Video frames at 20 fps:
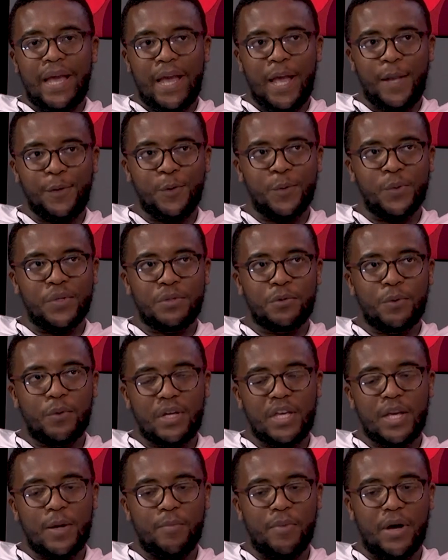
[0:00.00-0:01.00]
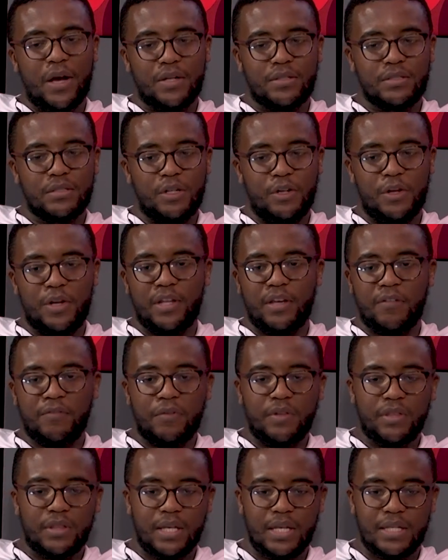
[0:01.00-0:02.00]
And you were talking about learning a
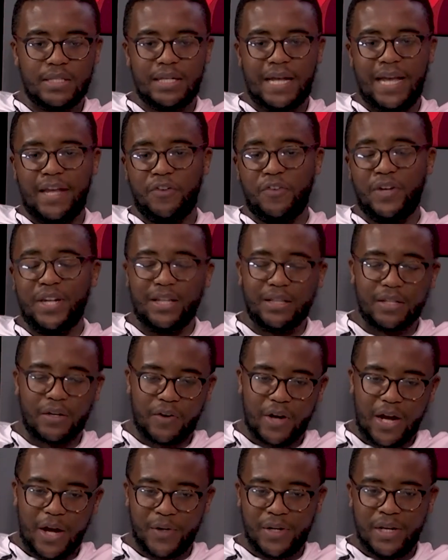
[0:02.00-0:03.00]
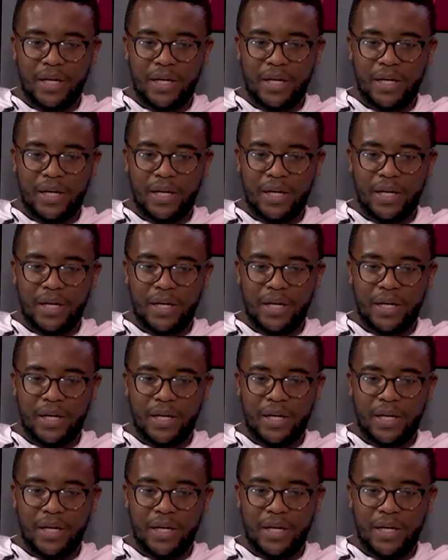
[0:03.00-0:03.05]
few things like reading the crowd.